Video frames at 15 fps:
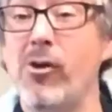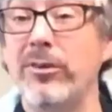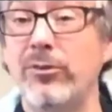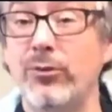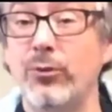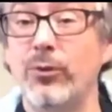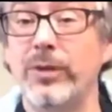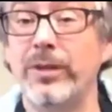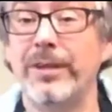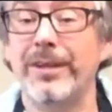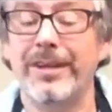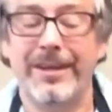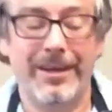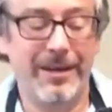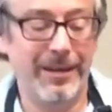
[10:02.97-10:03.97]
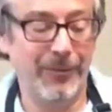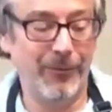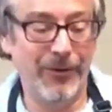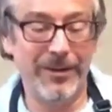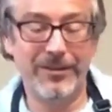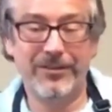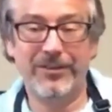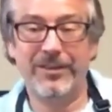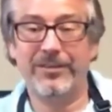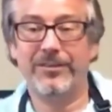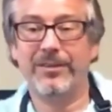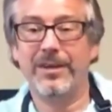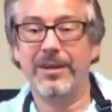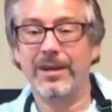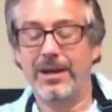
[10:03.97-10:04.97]
on to it. Now watch
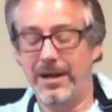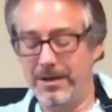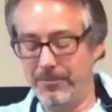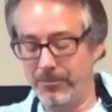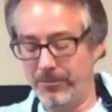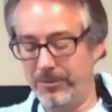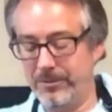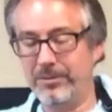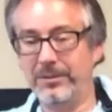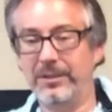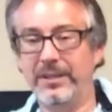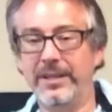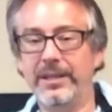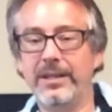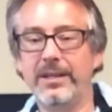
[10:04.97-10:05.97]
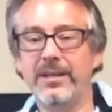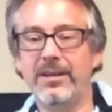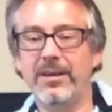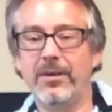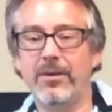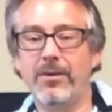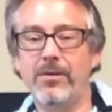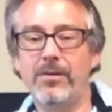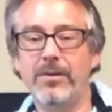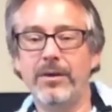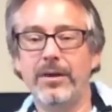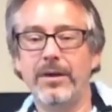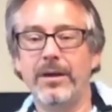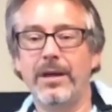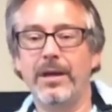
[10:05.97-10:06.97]
this. I'm going to let it go,
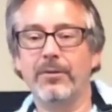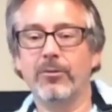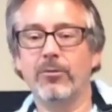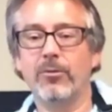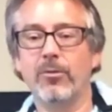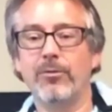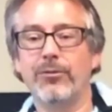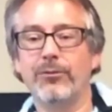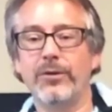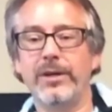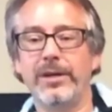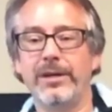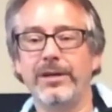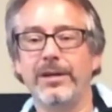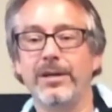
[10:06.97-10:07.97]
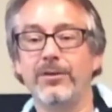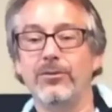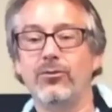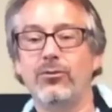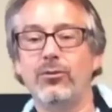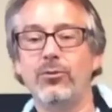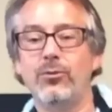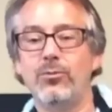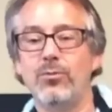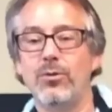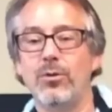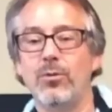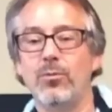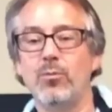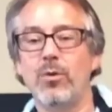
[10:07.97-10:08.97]
and I'm going to go 3,
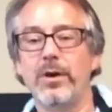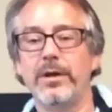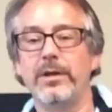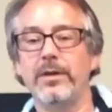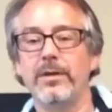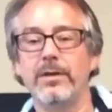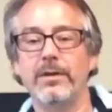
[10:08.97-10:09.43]
2, 1.